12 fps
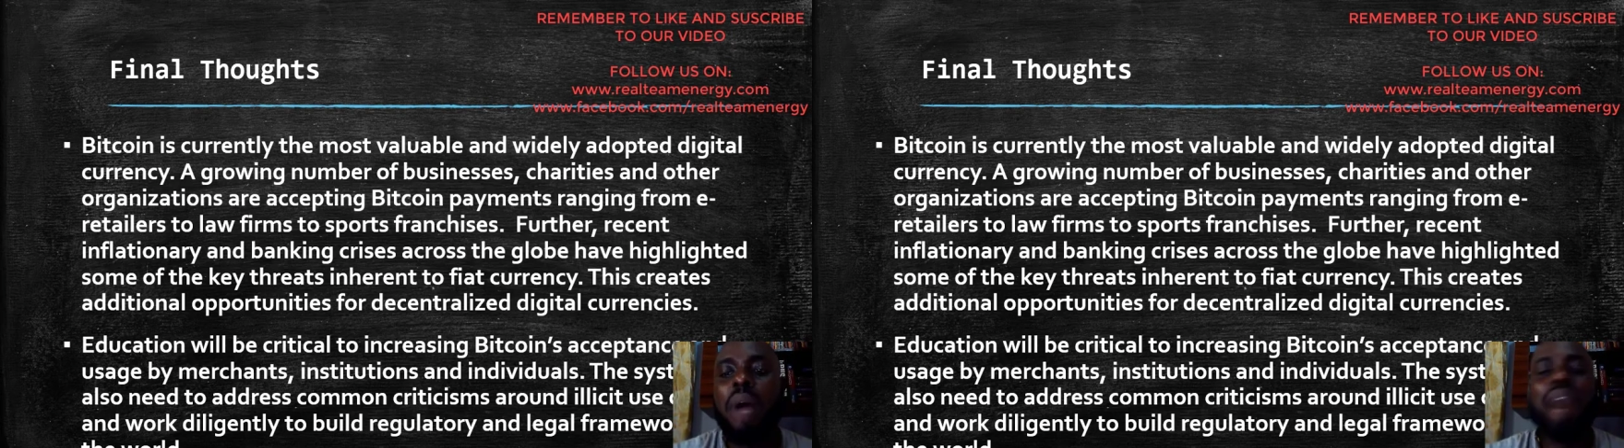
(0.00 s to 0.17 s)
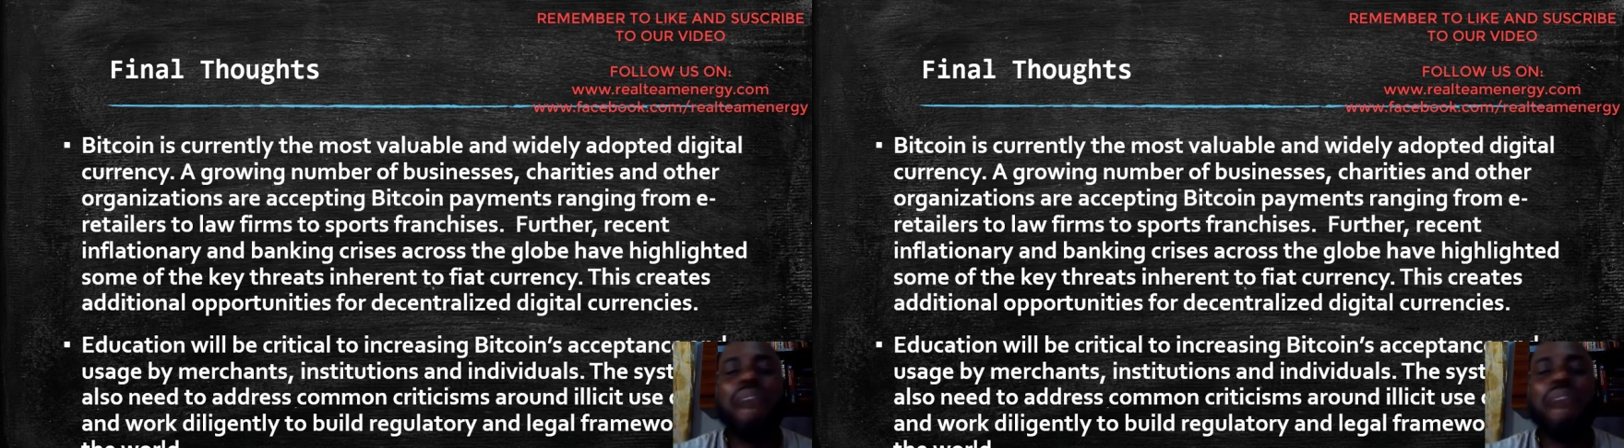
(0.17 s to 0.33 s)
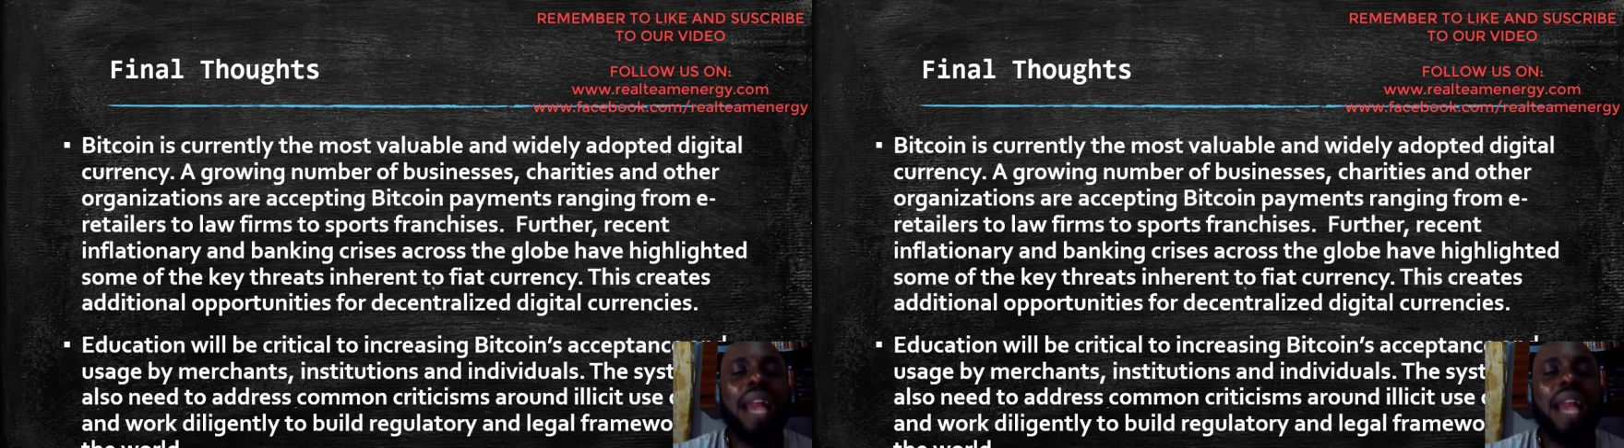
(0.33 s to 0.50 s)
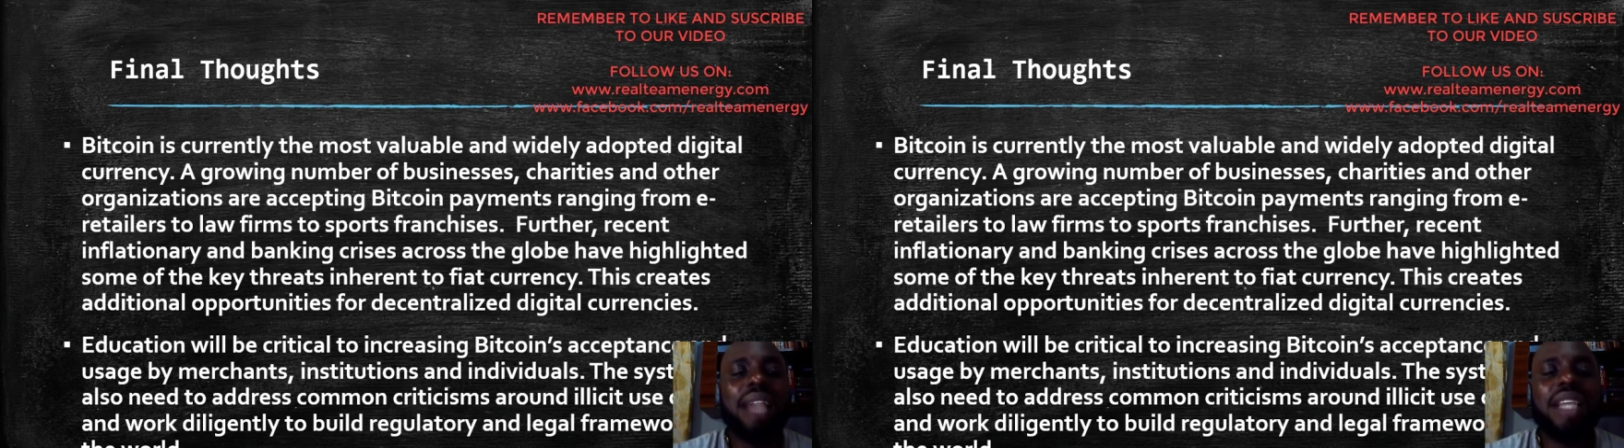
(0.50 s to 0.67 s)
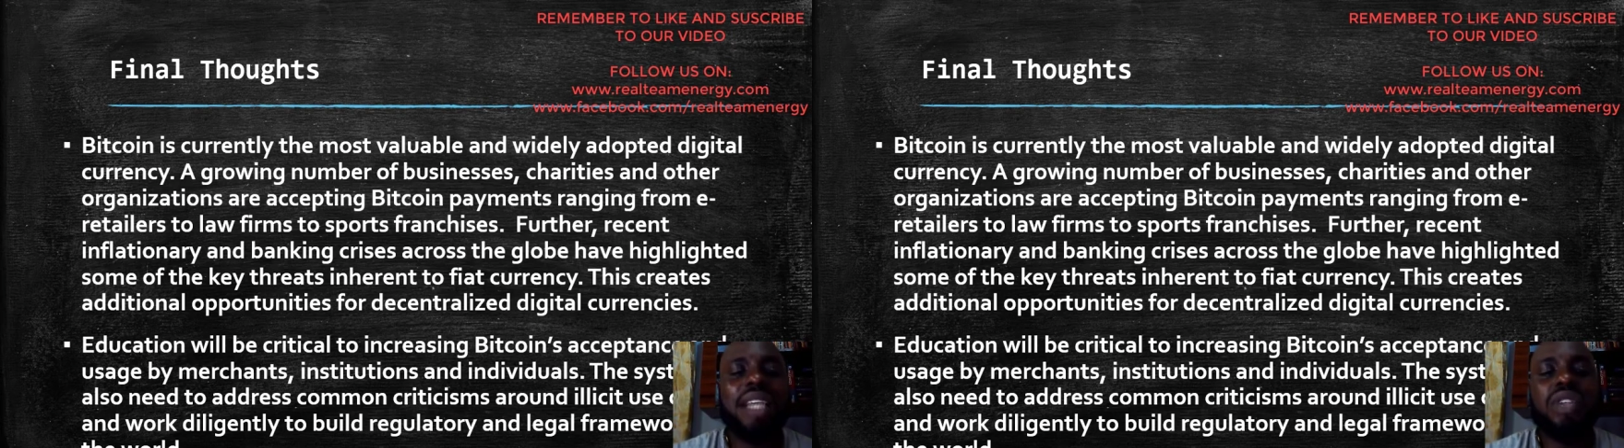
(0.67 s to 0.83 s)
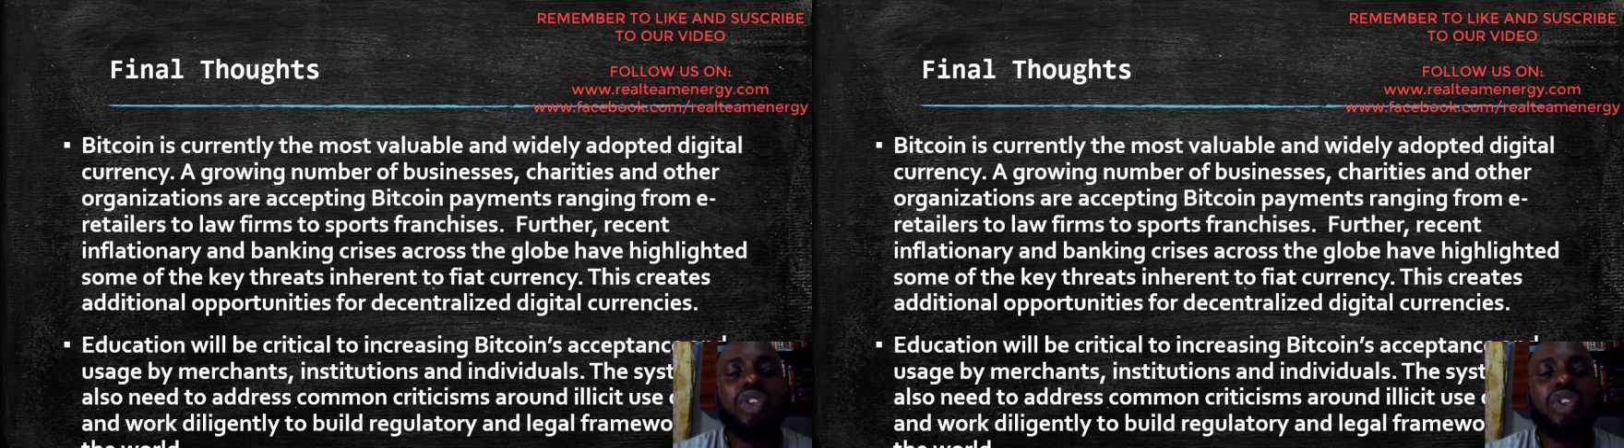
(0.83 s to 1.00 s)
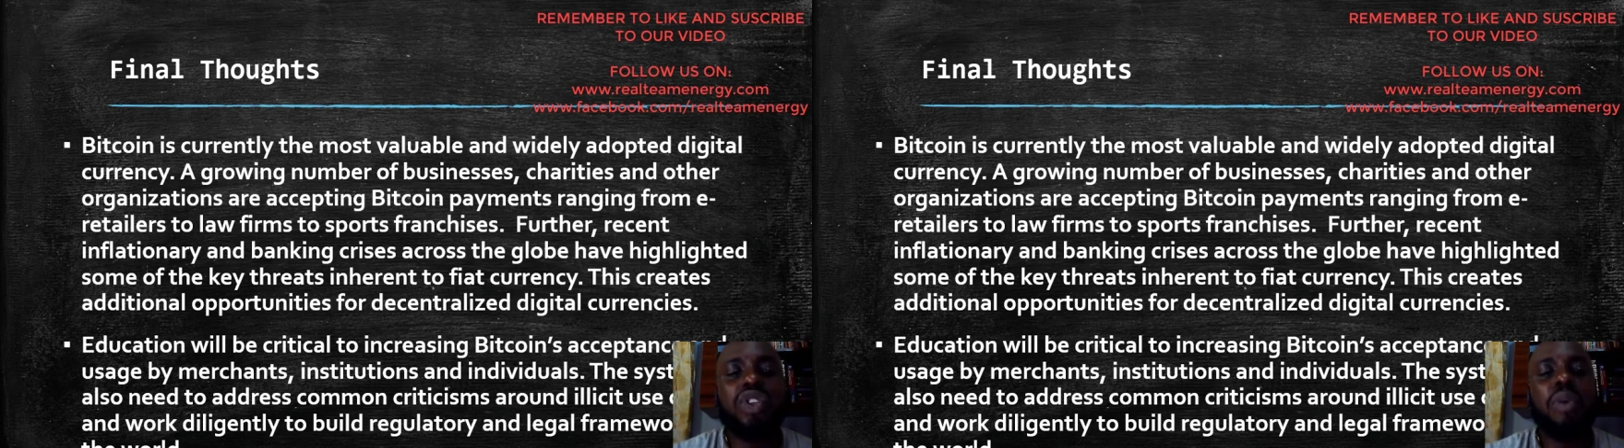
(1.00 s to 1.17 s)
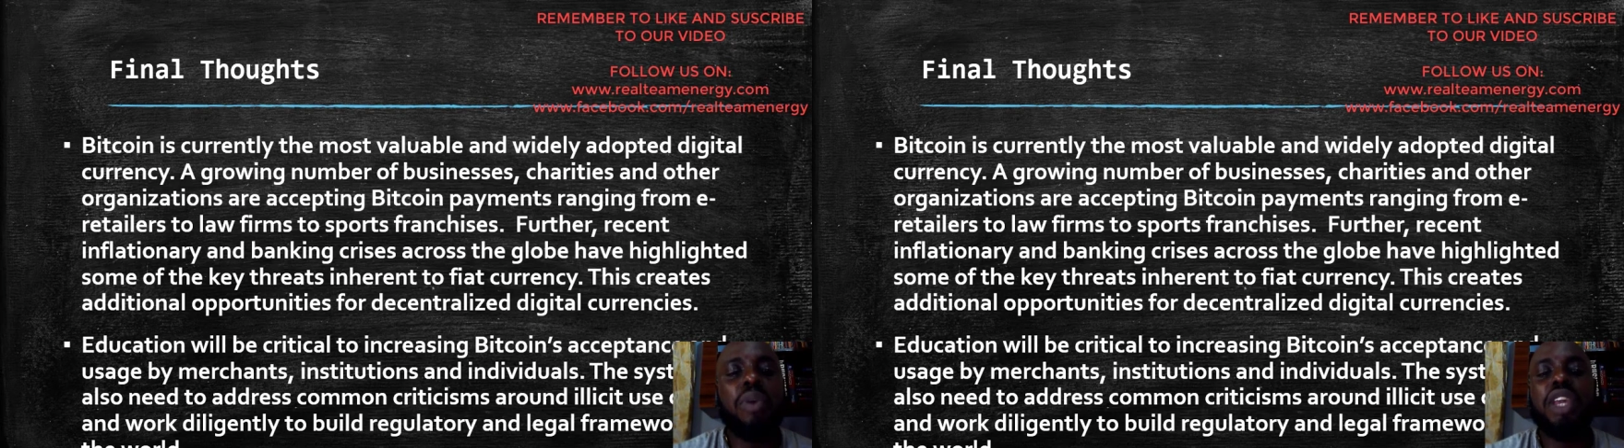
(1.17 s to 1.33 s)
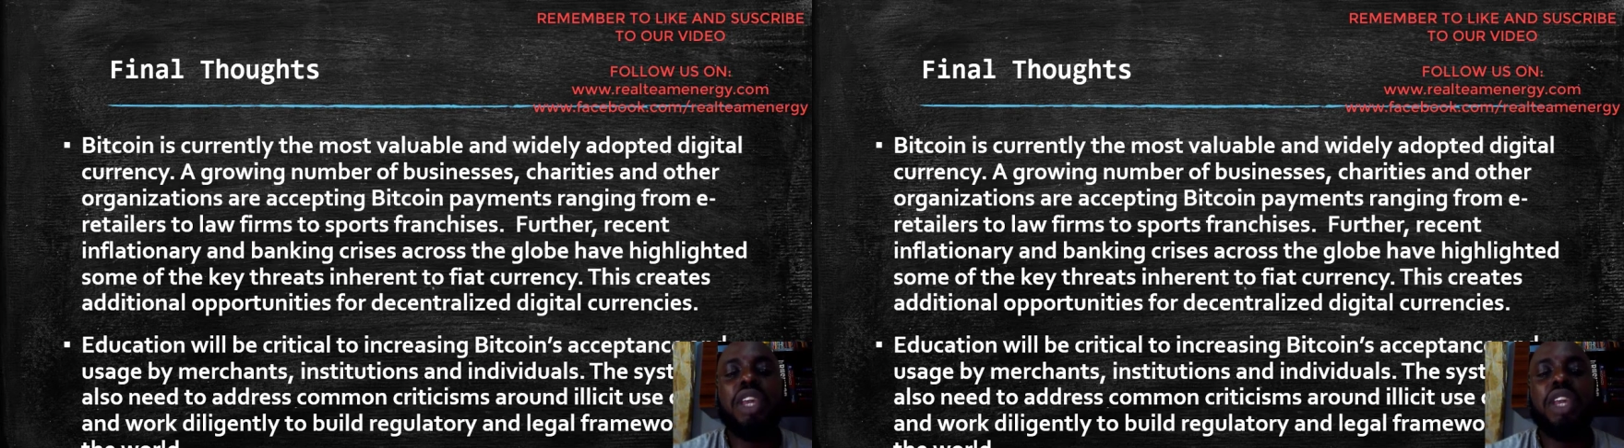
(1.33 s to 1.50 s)
have highlighted
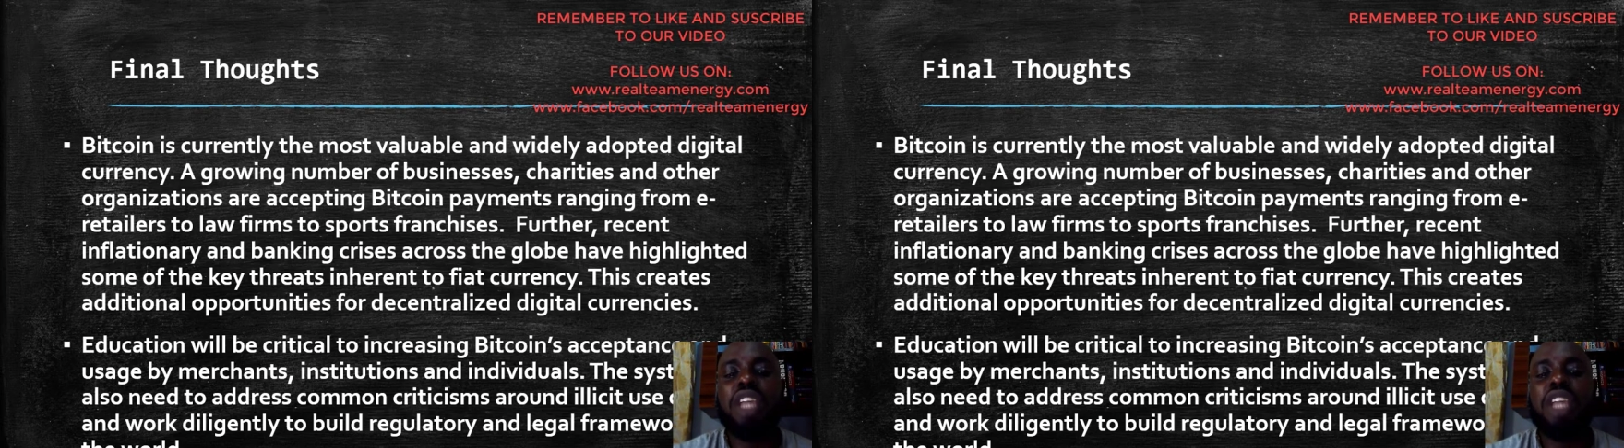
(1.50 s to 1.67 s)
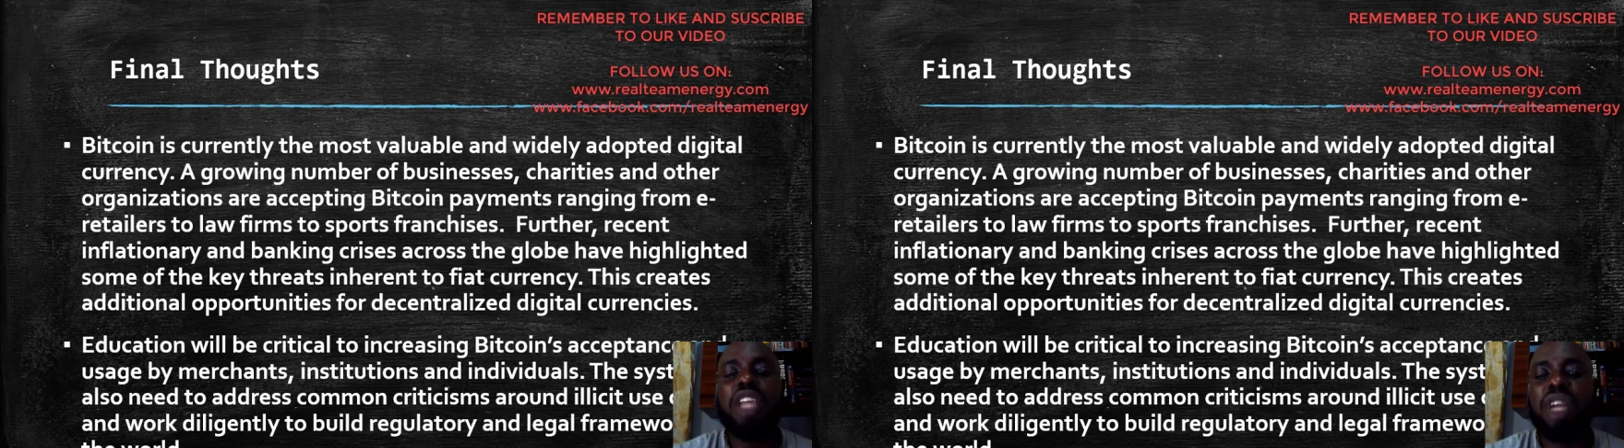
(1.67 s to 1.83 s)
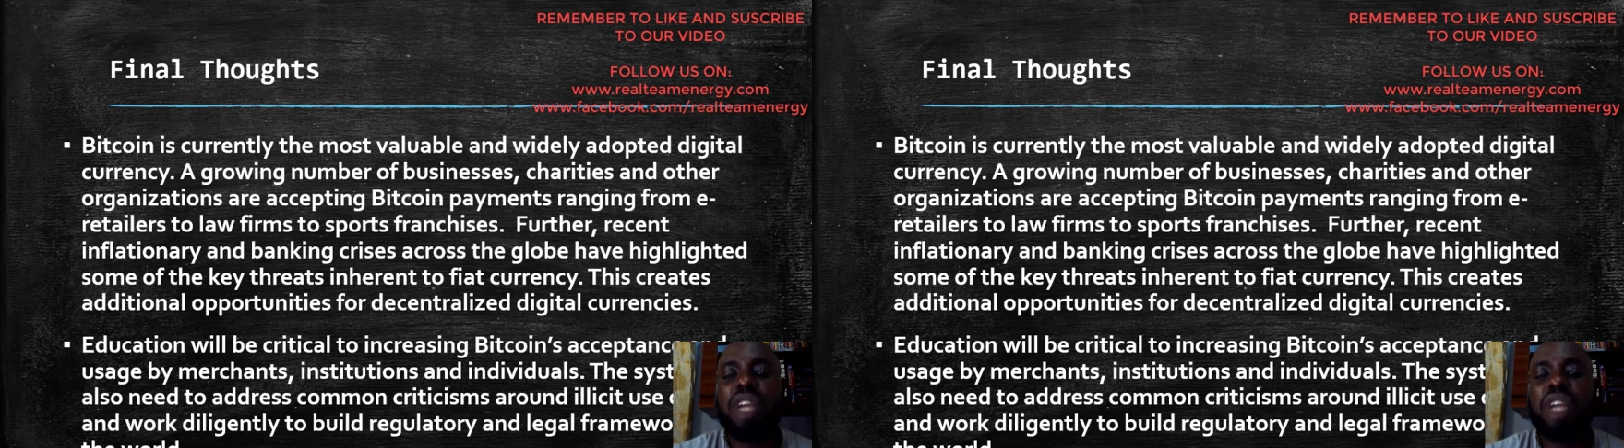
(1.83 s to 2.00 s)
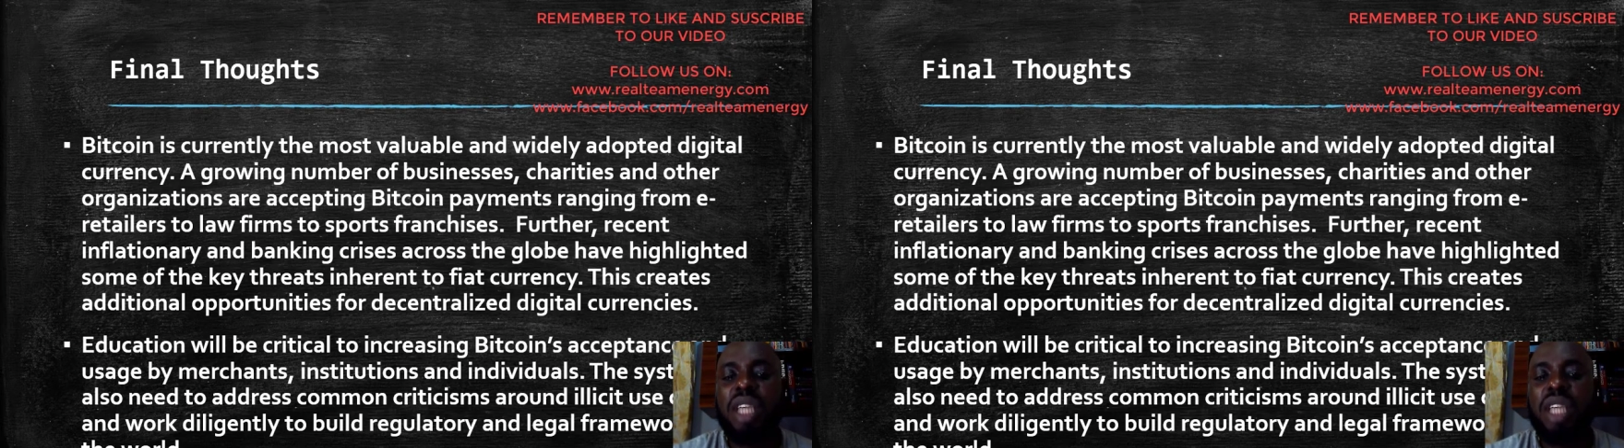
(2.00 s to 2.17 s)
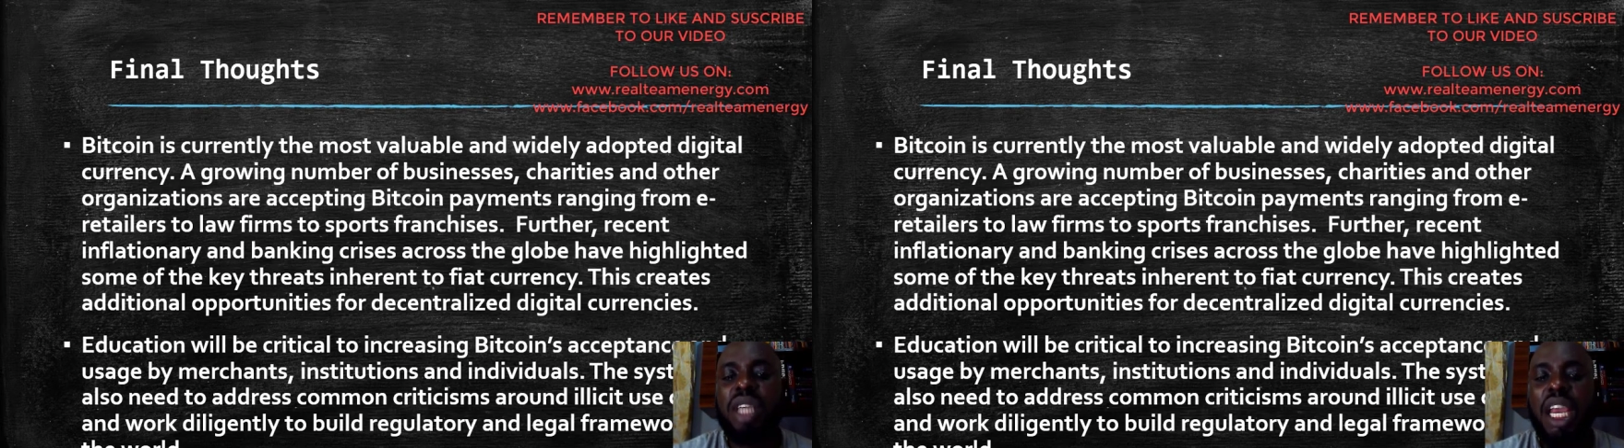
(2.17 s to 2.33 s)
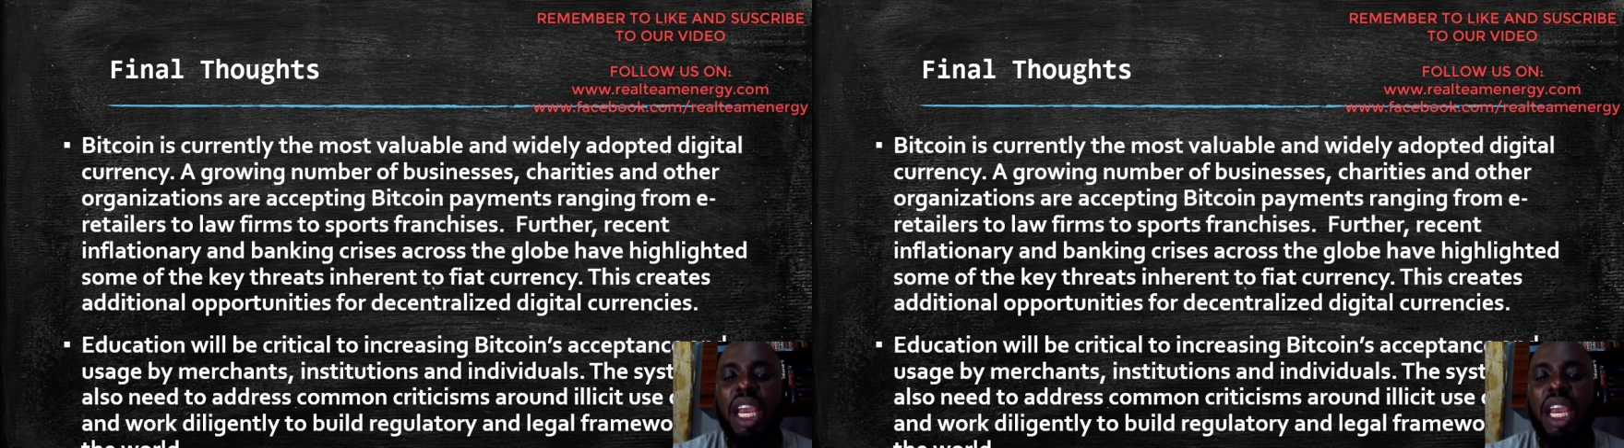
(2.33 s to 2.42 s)
some of the key threats